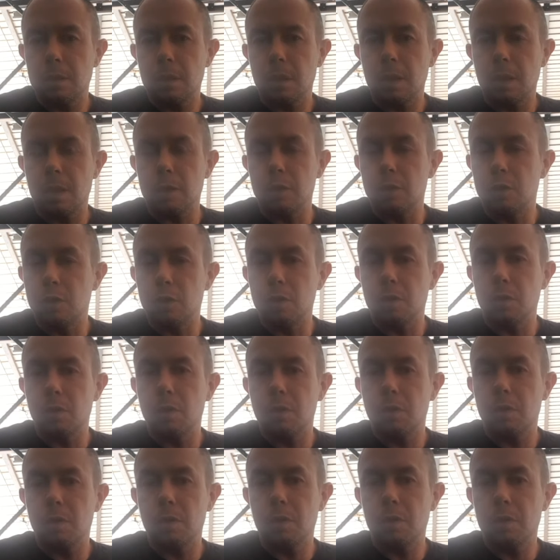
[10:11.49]
and do
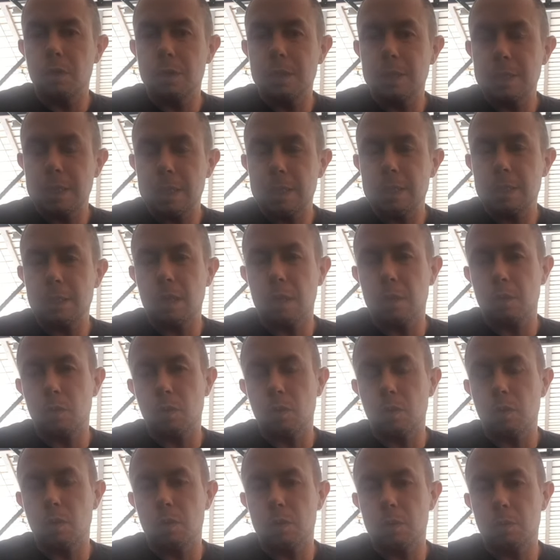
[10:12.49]

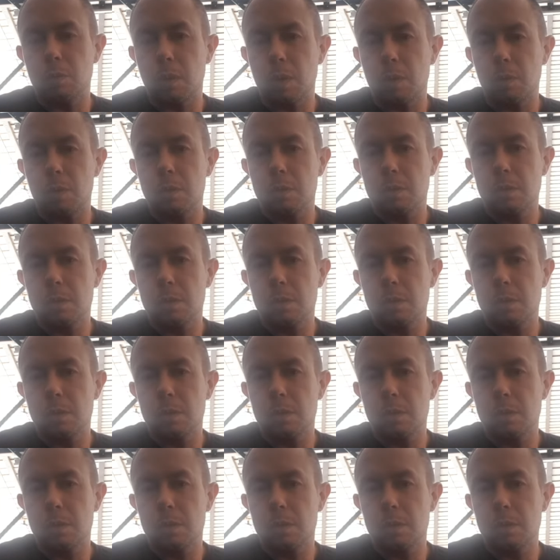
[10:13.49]
600 horsepower?